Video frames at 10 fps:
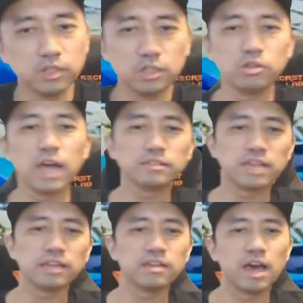you guys
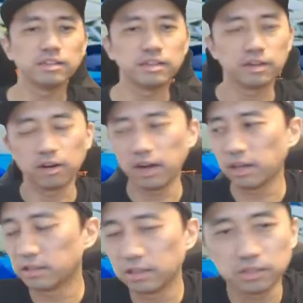get the idea,
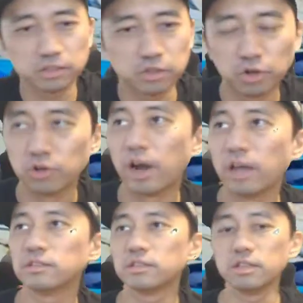right? This is cool,
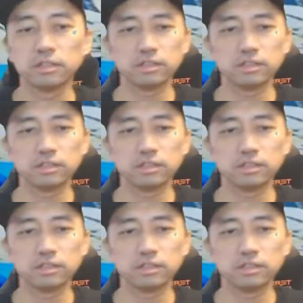right? This is